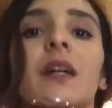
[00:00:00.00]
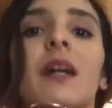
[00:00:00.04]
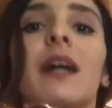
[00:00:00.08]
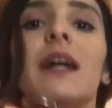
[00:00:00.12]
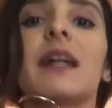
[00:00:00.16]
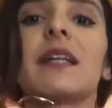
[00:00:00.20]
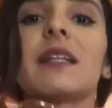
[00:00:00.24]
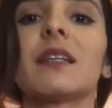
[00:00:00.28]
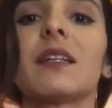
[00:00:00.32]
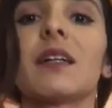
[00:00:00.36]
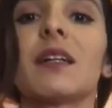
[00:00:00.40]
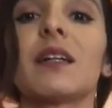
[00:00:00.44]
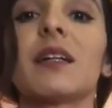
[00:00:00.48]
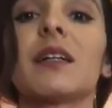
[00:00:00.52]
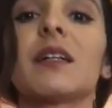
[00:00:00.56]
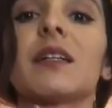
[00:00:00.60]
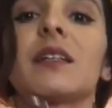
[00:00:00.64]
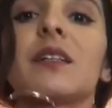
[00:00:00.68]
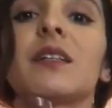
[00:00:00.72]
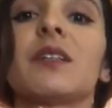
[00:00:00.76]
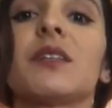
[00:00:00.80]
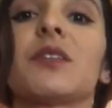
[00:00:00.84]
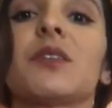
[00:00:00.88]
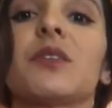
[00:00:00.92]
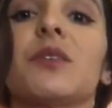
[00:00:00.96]
I
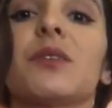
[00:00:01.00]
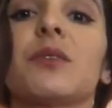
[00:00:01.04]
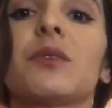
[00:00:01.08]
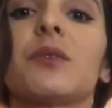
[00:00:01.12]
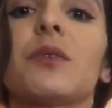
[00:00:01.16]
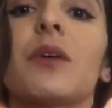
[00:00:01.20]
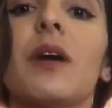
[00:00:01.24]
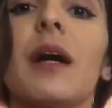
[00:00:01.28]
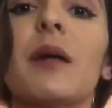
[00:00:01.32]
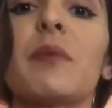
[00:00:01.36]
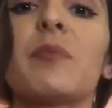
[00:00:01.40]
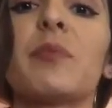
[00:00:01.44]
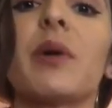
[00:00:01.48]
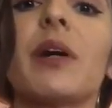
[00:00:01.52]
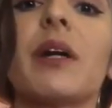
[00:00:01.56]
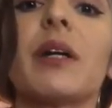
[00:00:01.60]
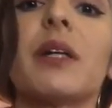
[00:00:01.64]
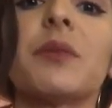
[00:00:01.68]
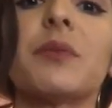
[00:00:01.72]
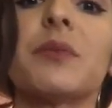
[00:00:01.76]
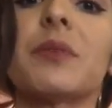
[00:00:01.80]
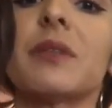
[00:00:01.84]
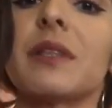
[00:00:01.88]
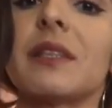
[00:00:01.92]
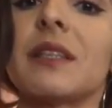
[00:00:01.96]
thought, you know, I bought
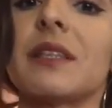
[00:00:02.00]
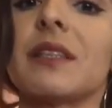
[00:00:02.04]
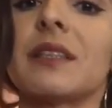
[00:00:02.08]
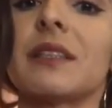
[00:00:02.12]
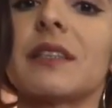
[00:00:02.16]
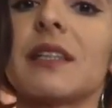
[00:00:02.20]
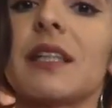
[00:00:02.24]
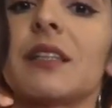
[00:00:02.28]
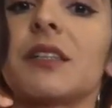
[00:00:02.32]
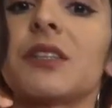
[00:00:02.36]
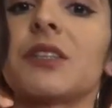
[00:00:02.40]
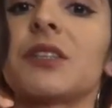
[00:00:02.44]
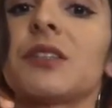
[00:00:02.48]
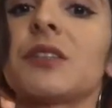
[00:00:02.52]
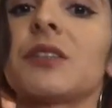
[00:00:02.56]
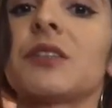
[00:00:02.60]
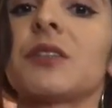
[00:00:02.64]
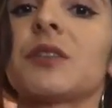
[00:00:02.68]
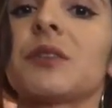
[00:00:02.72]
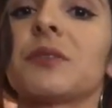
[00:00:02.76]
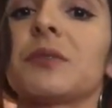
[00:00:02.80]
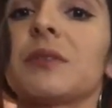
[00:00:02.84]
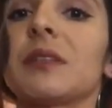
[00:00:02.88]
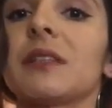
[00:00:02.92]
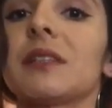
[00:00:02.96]
it with the intention
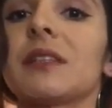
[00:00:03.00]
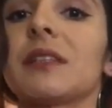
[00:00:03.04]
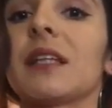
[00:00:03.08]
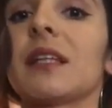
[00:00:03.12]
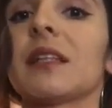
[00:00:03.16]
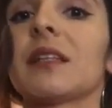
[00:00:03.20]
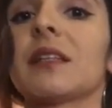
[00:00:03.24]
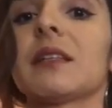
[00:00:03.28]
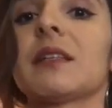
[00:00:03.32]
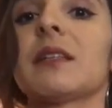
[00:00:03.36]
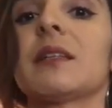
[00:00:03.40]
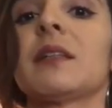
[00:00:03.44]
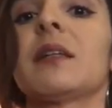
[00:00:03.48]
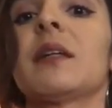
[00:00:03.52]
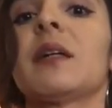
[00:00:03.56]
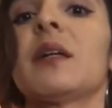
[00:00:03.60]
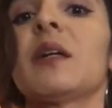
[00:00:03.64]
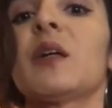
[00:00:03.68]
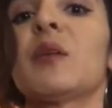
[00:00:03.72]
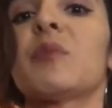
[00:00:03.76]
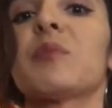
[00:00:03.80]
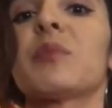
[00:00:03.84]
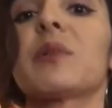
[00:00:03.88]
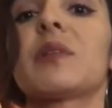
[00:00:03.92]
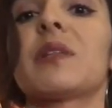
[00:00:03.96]
to resell it,
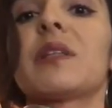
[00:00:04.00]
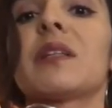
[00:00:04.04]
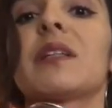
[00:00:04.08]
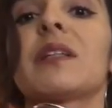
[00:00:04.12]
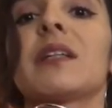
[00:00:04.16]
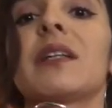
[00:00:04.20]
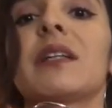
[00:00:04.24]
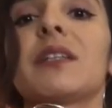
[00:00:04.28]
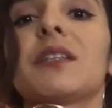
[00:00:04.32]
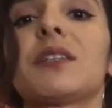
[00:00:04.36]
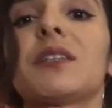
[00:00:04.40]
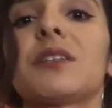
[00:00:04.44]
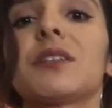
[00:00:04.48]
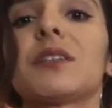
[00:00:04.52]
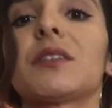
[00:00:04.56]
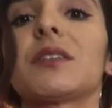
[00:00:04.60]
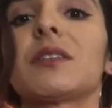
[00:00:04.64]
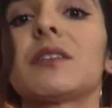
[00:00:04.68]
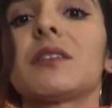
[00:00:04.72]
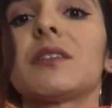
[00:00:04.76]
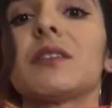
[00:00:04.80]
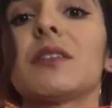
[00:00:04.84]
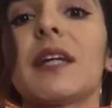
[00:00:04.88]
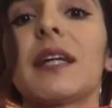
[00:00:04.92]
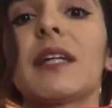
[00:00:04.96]
but then I just
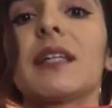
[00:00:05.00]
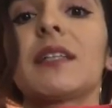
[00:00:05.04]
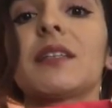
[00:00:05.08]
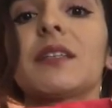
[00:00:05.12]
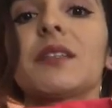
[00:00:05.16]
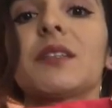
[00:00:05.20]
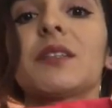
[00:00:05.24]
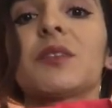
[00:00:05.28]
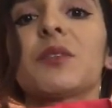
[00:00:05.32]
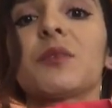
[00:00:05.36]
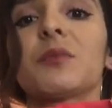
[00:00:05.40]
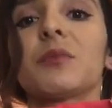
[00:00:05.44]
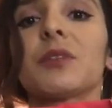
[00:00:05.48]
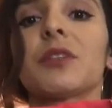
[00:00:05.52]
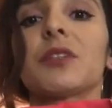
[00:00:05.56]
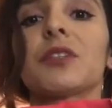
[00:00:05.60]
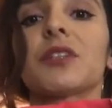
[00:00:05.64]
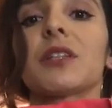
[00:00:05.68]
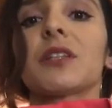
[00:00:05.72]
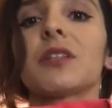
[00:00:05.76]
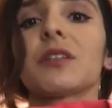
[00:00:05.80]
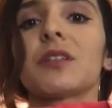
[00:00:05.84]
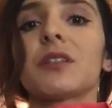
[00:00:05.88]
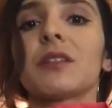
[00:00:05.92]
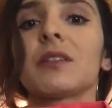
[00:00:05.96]
liked it so much
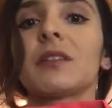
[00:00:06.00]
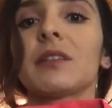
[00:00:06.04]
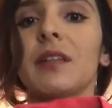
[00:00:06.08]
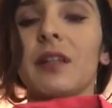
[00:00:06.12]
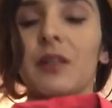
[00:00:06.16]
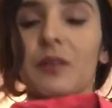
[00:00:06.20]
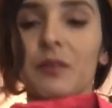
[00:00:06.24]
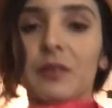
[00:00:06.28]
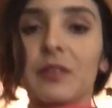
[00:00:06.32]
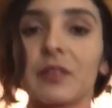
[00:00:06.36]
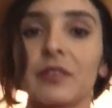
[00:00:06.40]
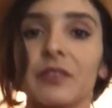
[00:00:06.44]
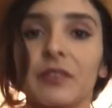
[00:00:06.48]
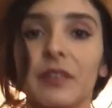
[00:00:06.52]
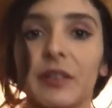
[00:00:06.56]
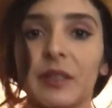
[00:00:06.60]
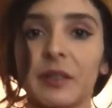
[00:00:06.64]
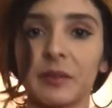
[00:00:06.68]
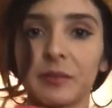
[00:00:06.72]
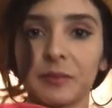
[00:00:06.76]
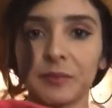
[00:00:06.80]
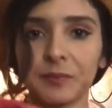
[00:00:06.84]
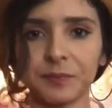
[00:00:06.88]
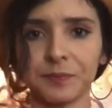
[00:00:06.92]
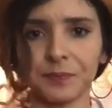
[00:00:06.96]
I couldn't get rid of
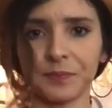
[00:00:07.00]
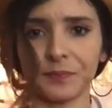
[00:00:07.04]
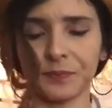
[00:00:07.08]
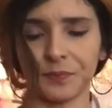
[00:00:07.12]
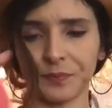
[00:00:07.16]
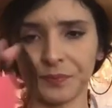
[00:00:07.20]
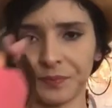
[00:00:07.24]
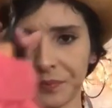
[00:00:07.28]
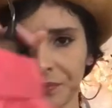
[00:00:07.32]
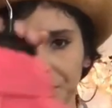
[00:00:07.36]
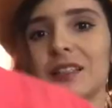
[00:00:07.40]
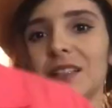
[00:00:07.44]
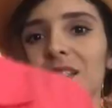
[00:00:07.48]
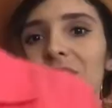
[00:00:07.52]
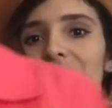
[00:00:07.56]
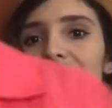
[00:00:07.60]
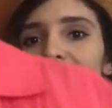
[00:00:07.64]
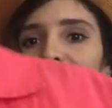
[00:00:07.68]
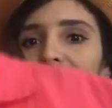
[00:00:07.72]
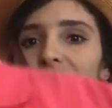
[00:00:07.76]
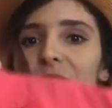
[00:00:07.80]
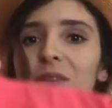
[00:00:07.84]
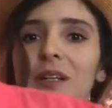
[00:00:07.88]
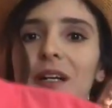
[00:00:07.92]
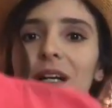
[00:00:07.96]
it. You
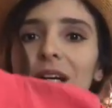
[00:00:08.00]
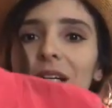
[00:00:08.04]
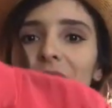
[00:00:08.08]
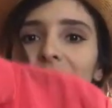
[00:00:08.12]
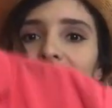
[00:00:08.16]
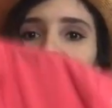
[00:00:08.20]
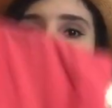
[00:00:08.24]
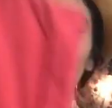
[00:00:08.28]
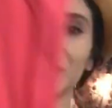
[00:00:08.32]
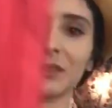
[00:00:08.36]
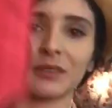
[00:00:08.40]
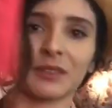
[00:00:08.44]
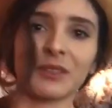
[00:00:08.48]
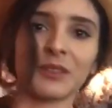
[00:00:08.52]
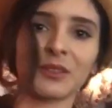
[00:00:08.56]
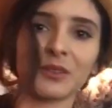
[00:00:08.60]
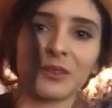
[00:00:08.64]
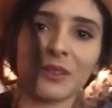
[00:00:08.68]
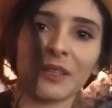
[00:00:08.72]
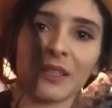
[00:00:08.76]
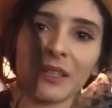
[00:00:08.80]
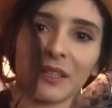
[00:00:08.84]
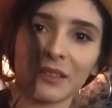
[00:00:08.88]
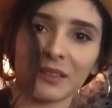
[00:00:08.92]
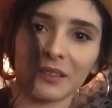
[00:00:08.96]
know, I don't really
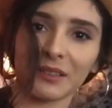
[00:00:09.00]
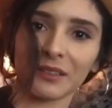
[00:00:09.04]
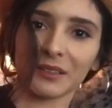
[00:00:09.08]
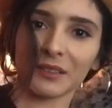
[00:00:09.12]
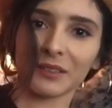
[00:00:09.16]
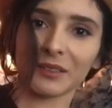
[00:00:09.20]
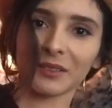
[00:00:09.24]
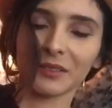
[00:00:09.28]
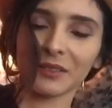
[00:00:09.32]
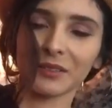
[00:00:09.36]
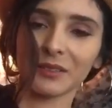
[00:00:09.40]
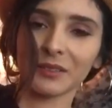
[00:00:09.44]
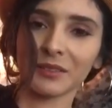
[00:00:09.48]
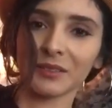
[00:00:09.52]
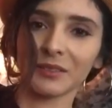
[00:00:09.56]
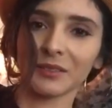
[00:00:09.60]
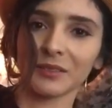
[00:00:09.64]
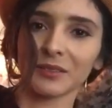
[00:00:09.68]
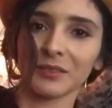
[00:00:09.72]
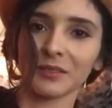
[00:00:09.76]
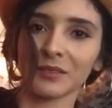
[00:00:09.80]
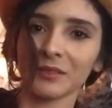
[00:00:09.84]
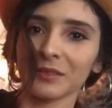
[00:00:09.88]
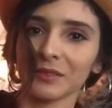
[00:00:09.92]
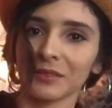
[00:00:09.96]
know how to
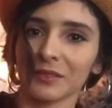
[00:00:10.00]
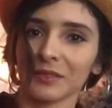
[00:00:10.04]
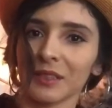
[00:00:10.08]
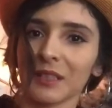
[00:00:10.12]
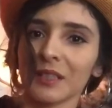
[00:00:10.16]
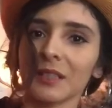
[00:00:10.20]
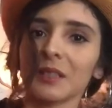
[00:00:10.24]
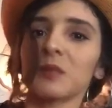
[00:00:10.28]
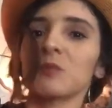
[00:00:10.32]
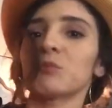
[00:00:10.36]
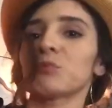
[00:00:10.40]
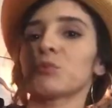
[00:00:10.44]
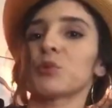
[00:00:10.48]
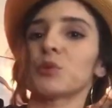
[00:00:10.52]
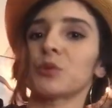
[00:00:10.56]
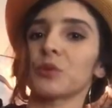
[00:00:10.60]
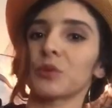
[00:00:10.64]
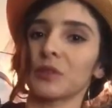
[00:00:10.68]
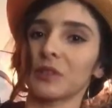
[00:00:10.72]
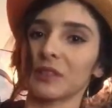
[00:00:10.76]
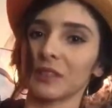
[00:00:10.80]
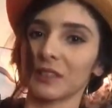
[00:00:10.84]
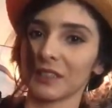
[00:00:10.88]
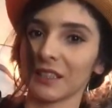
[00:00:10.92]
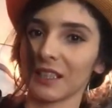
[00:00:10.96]

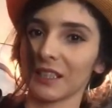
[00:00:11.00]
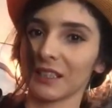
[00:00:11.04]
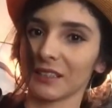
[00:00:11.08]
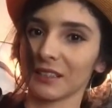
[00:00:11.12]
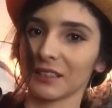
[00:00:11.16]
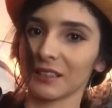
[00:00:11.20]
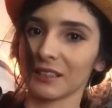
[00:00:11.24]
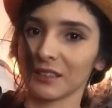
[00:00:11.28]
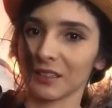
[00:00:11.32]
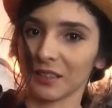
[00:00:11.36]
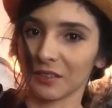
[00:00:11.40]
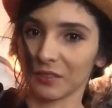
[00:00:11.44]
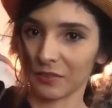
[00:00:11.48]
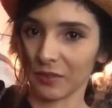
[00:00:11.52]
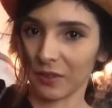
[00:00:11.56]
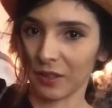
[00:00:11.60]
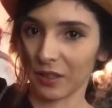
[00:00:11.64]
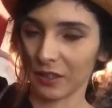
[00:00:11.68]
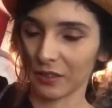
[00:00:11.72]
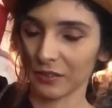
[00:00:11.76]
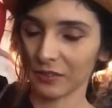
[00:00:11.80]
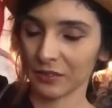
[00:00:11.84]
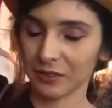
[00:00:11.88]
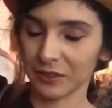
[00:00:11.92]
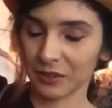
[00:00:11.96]
pull this kind of stuff
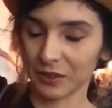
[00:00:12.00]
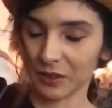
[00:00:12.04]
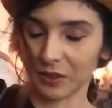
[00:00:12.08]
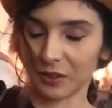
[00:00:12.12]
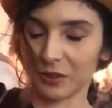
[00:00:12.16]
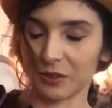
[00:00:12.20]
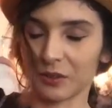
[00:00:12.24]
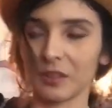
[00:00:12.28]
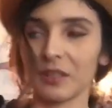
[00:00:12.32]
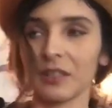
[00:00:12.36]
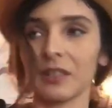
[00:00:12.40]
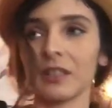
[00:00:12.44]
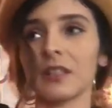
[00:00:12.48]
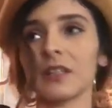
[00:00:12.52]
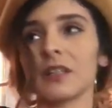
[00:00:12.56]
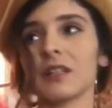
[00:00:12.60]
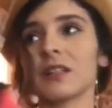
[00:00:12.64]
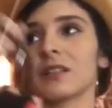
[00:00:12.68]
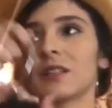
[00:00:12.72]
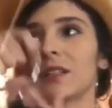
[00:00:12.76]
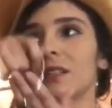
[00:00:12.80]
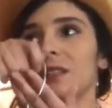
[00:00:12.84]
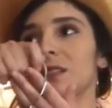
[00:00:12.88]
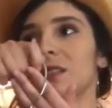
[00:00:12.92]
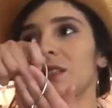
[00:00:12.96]
off, so
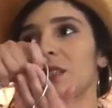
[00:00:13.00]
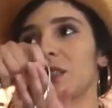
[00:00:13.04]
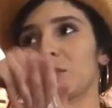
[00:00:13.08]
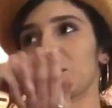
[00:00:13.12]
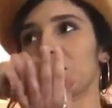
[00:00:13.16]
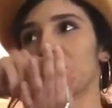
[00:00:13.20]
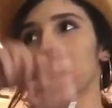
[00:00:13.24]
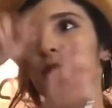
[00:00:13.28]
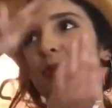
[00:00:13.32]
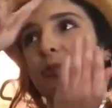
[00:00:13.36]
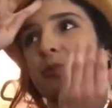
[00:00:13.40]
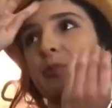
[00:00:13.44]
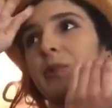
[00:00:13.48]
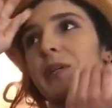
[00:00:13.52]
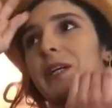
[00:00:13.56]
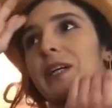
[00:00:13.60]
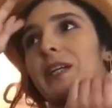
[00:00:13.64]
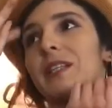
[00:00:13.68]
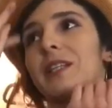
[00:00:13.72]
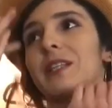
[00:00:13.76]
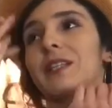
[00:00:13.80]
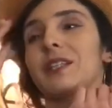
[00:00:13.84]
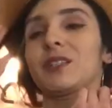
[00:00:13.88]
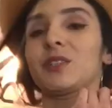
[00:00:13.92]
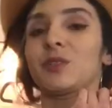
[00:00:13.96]
a lot of times I'll
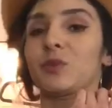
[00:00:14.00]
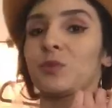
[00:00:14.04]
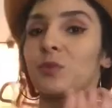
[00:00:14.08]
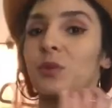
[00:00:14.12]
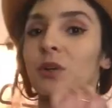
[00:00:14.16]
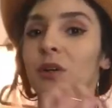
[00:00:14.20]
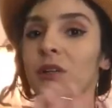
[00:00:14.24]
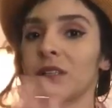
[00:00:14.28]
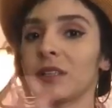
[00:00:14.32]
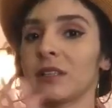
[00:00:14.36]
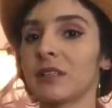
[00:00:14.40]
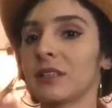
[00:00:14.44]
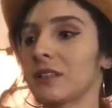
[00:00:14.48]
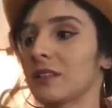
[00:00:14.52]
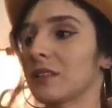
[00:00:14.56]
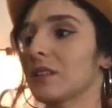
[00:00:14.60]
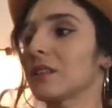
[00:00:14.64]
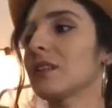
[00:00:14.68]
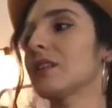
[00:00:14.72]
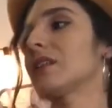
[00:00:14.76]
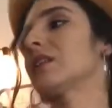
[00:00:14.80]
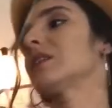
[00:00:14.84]
buy things wanting